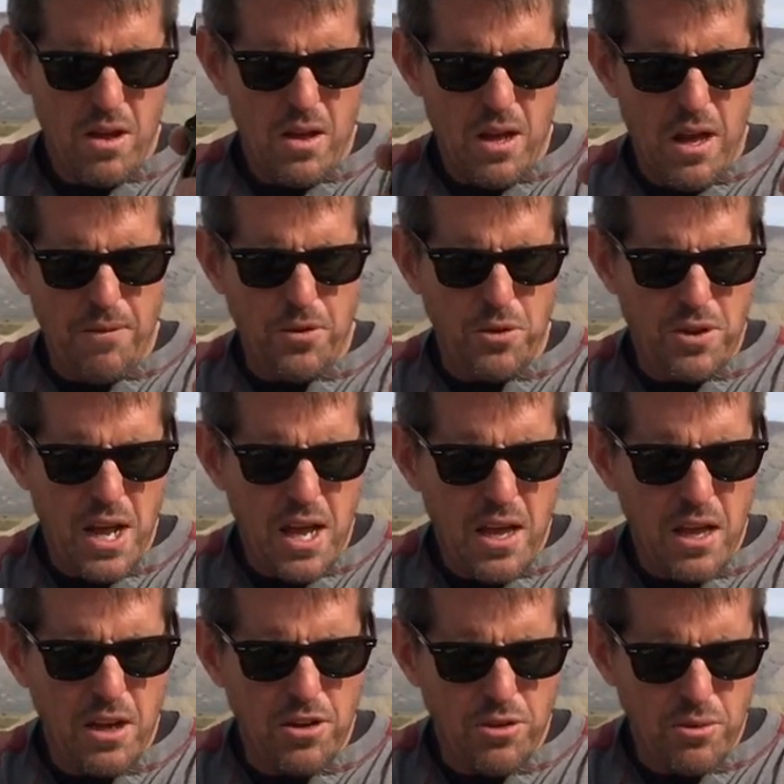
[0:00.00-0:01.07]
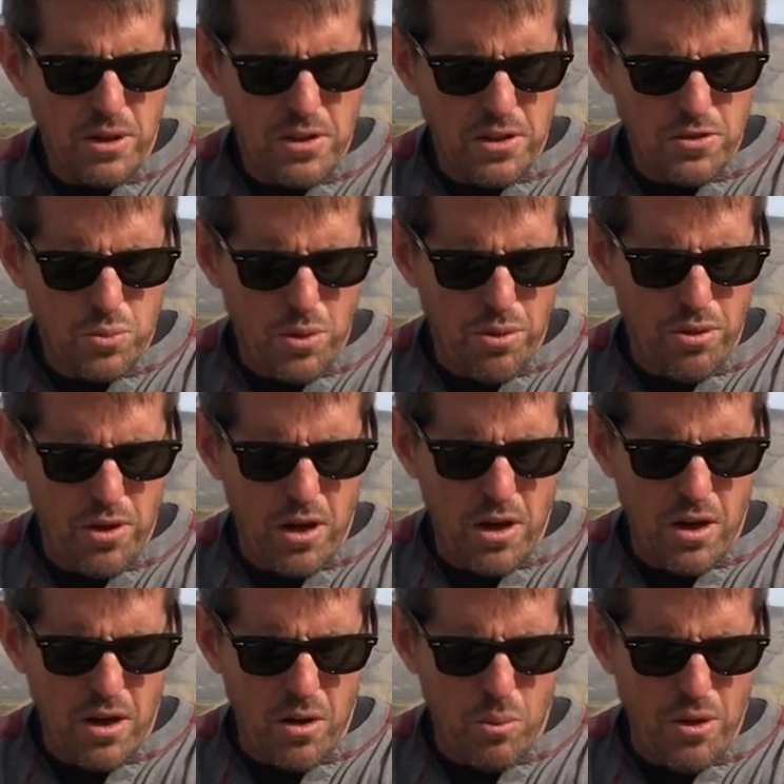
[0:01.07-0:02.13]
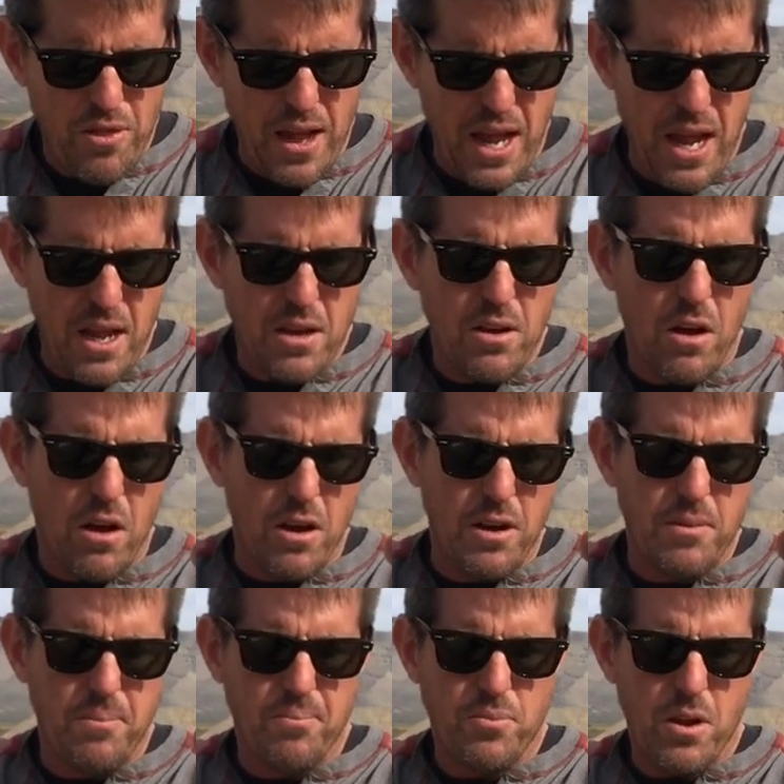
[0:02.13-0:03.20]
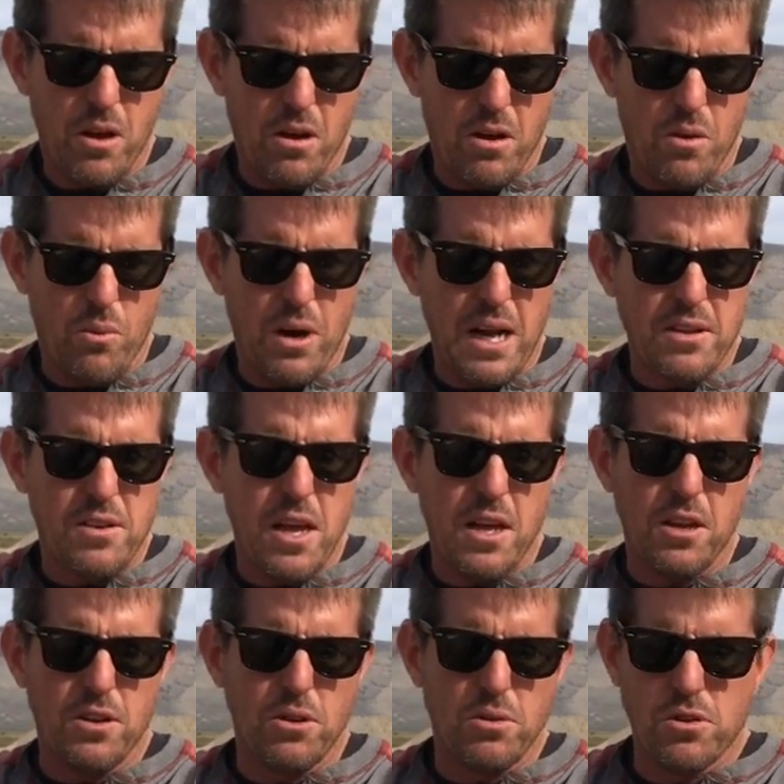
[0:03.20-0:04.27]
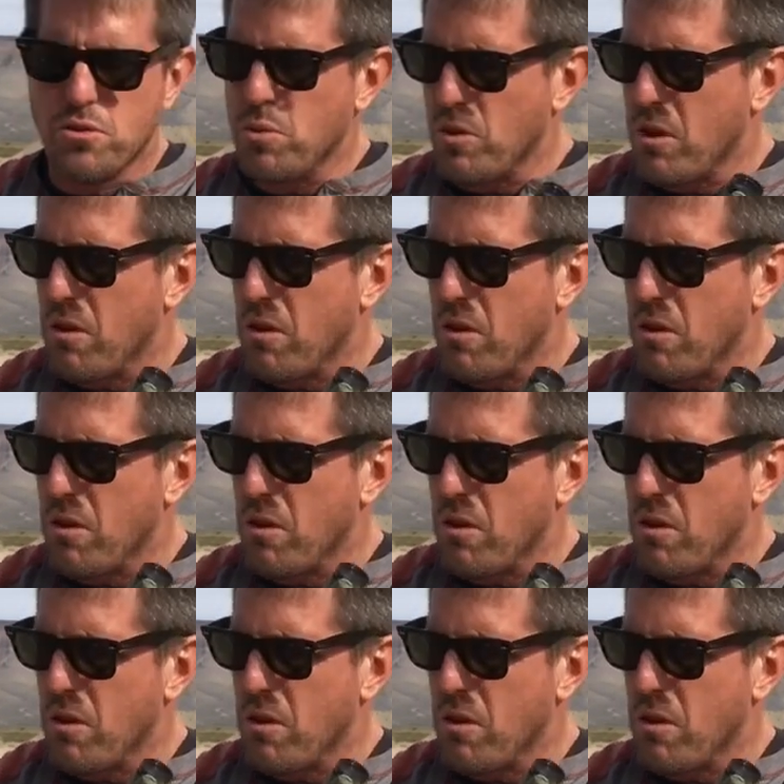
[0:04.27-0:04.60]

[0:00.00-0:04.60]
If you're taking and doing this with a handgun, when I take and do this with